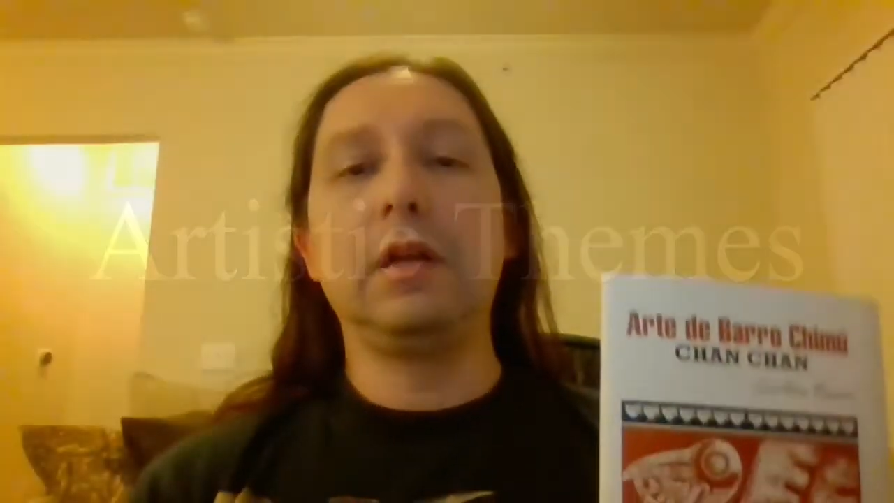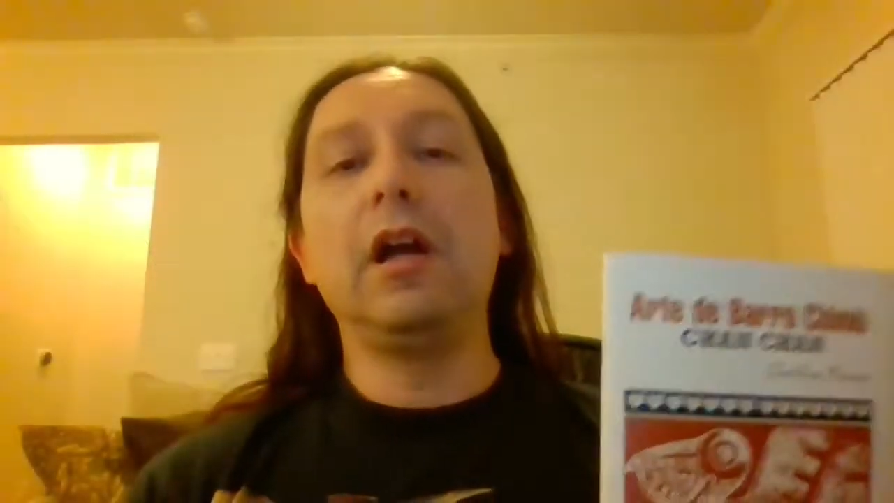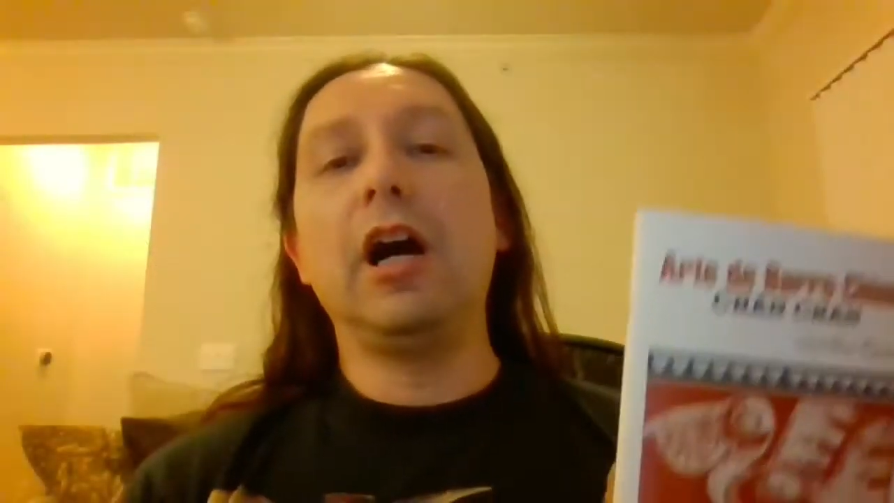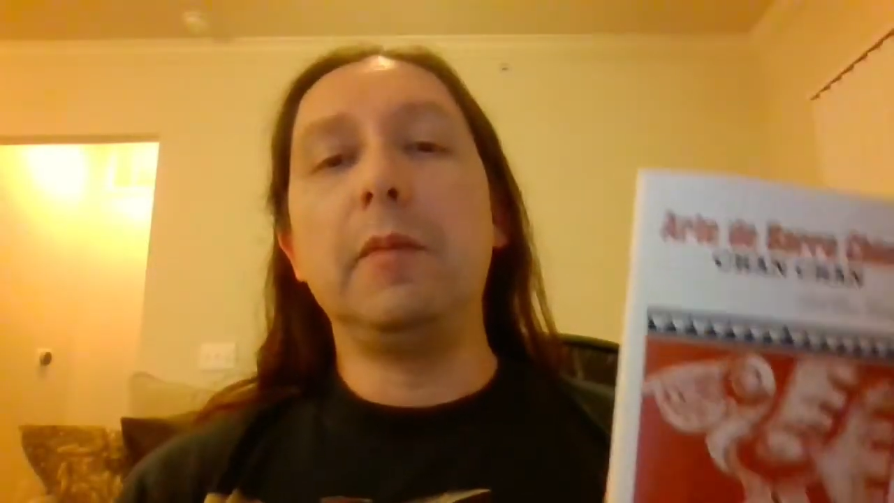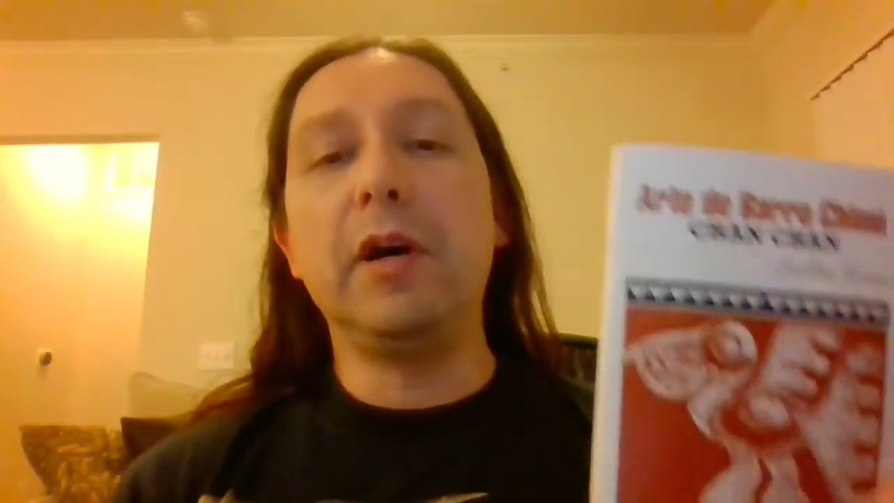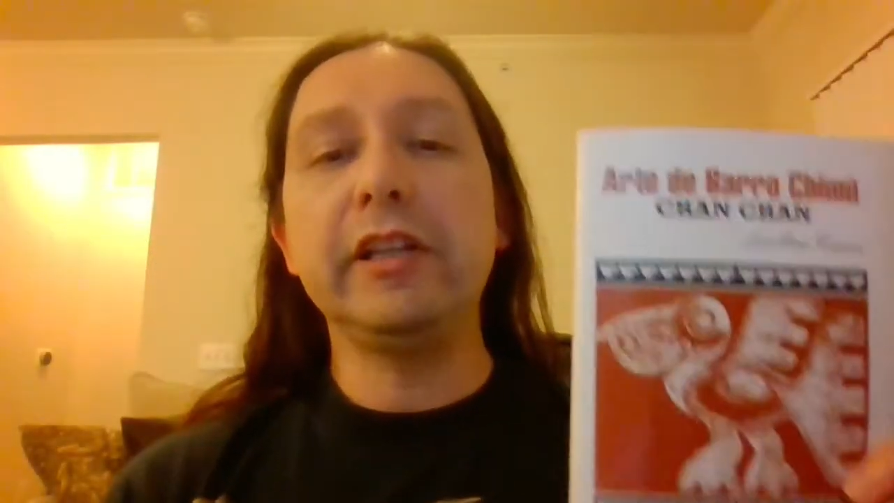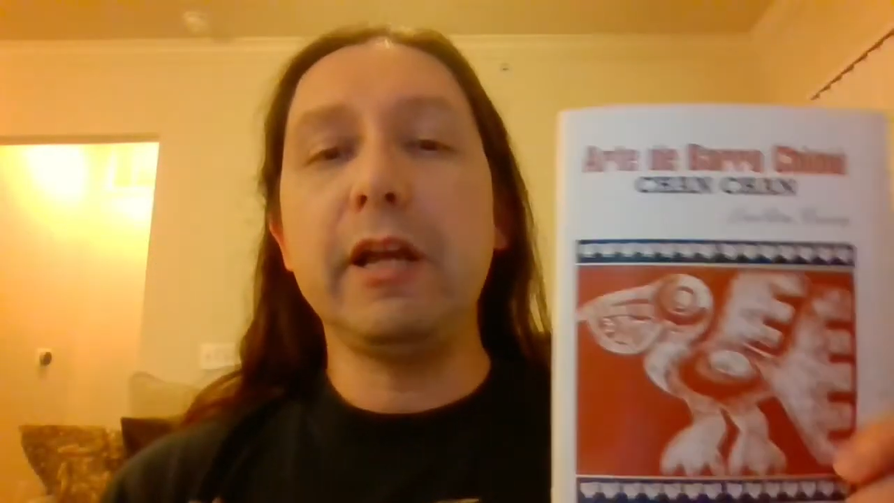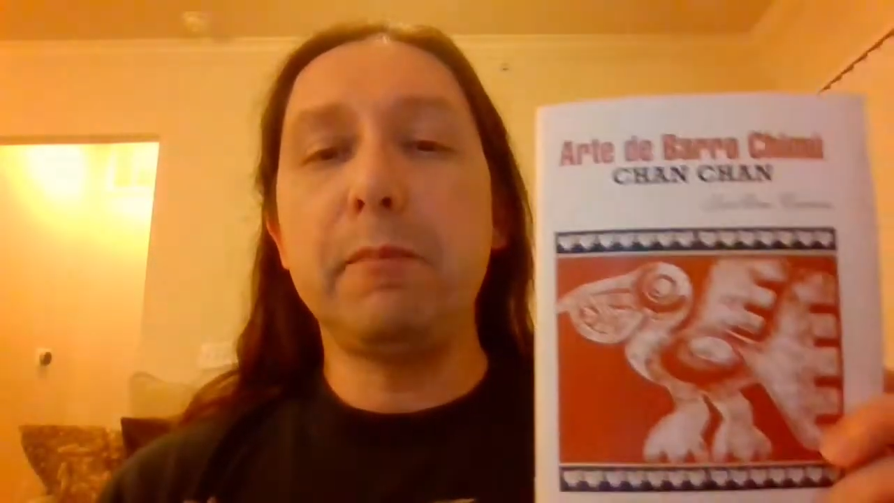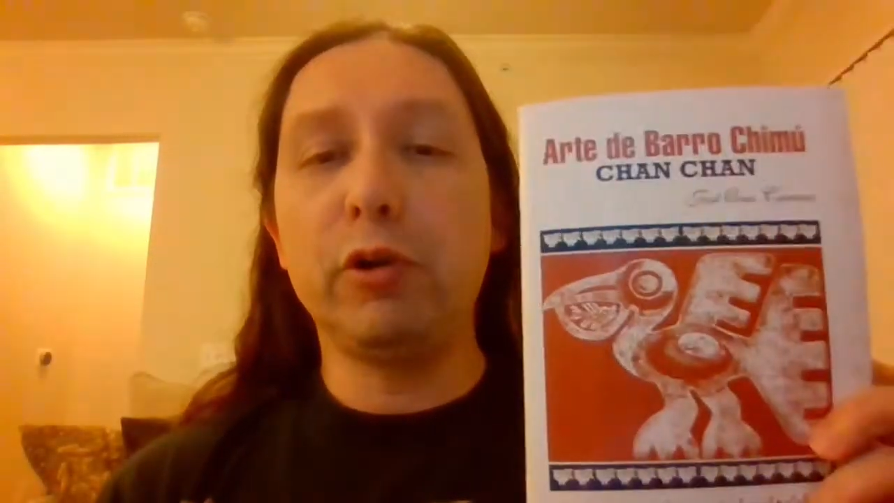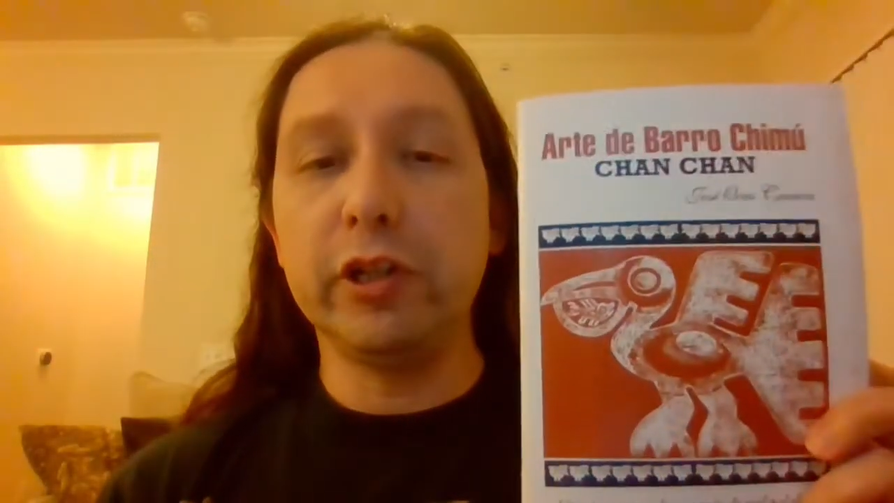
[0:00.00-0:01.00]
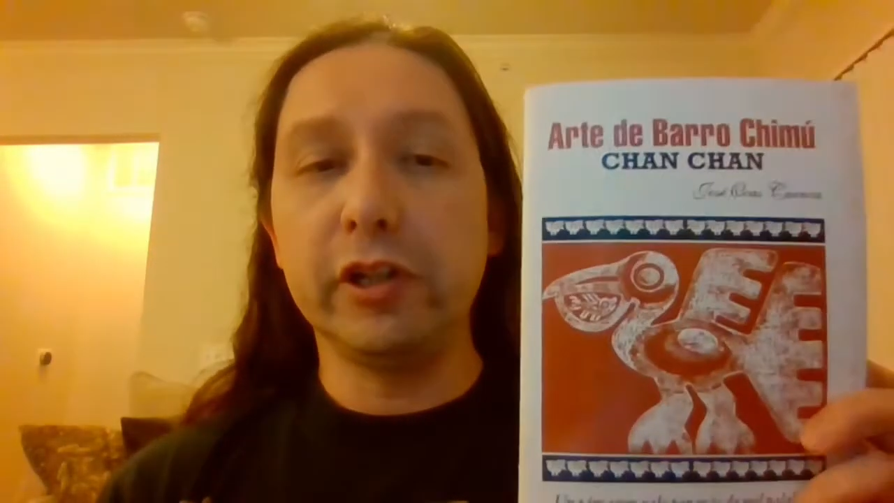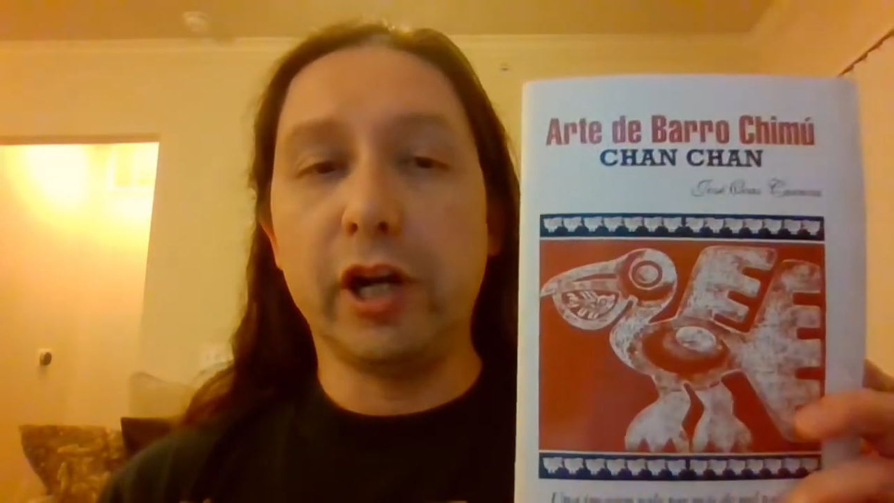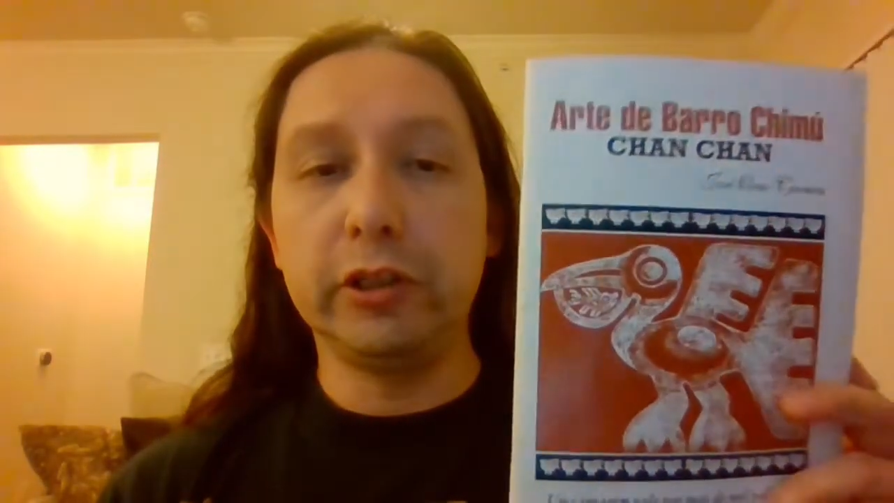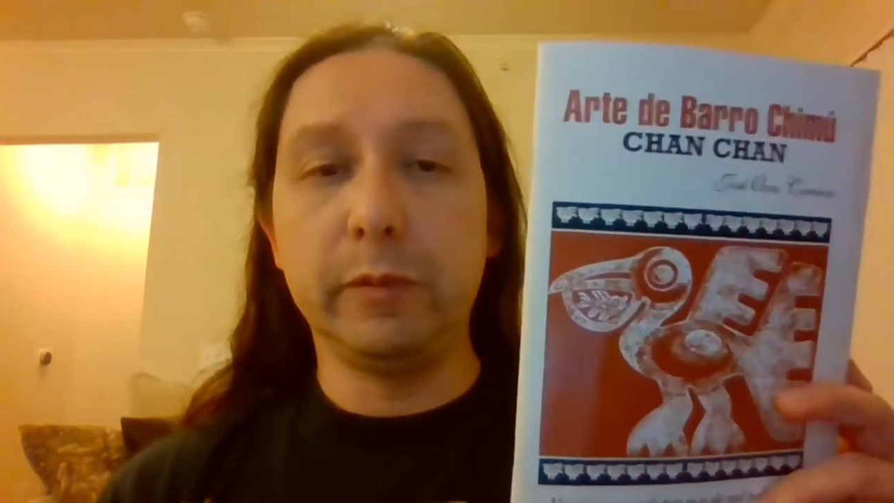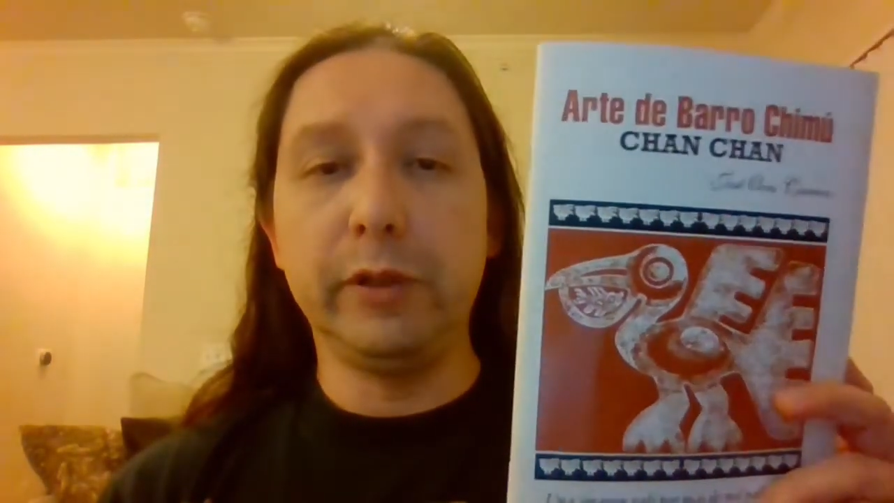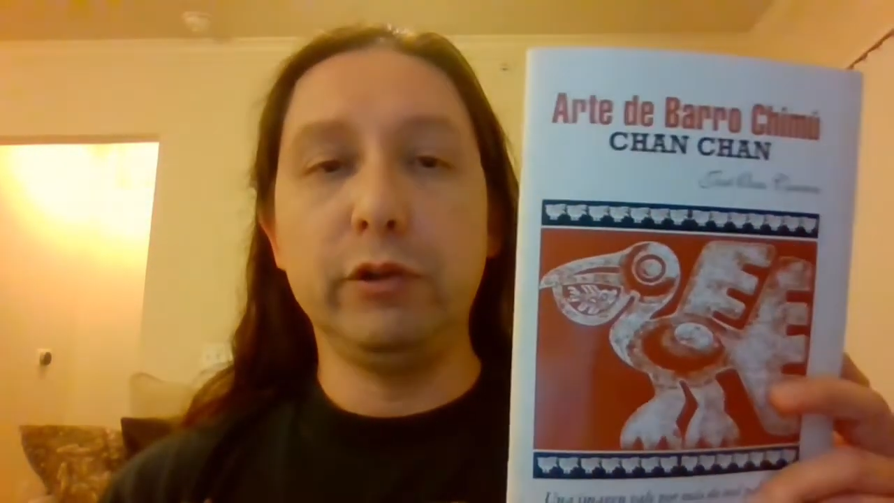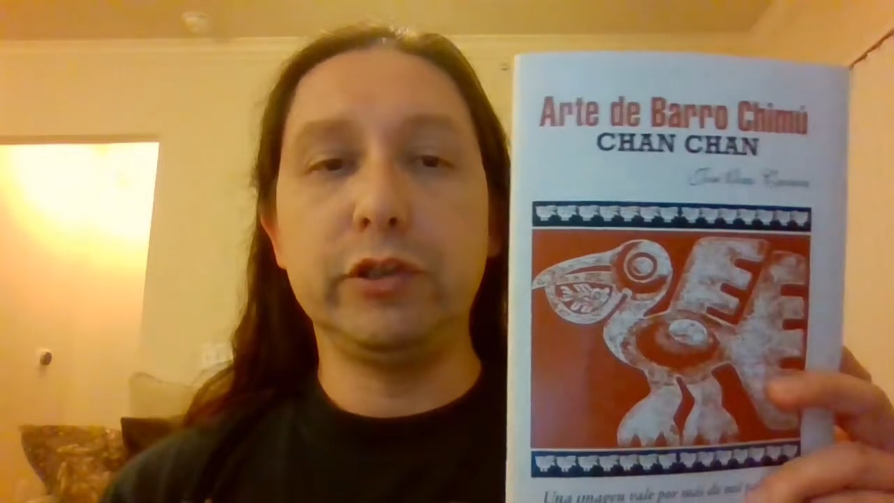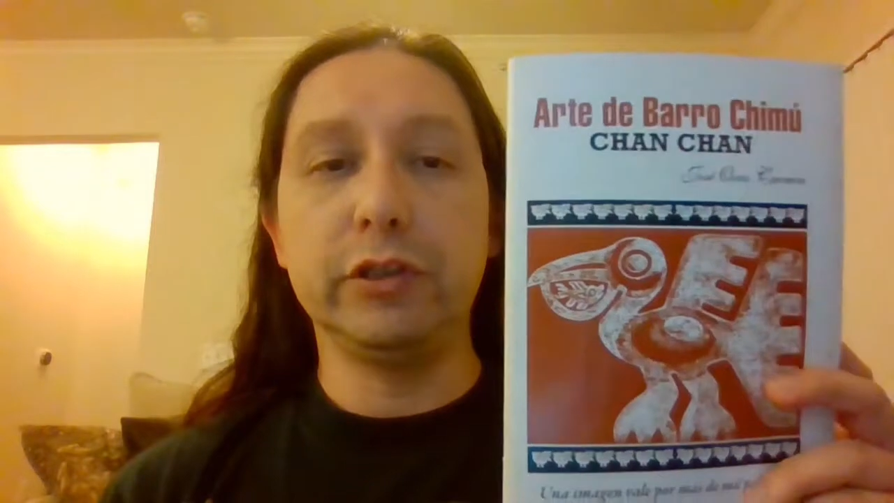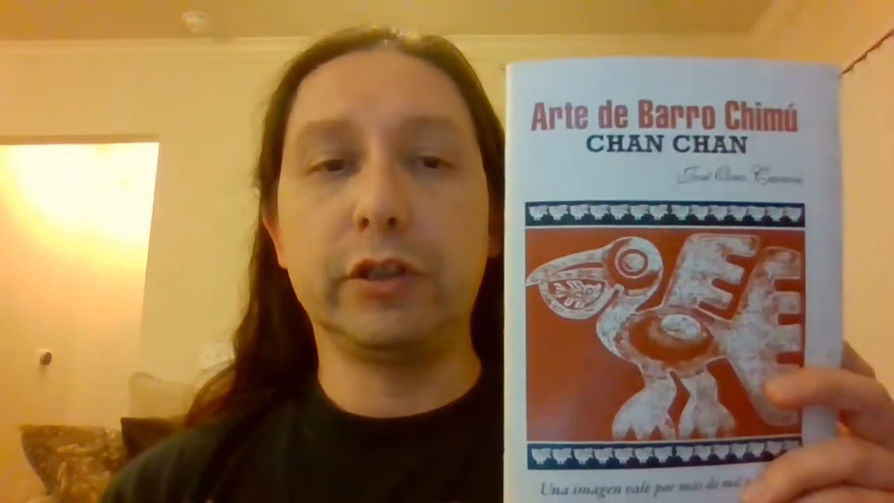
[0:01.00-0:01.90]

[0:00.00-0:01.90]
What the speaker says: Among the important contributions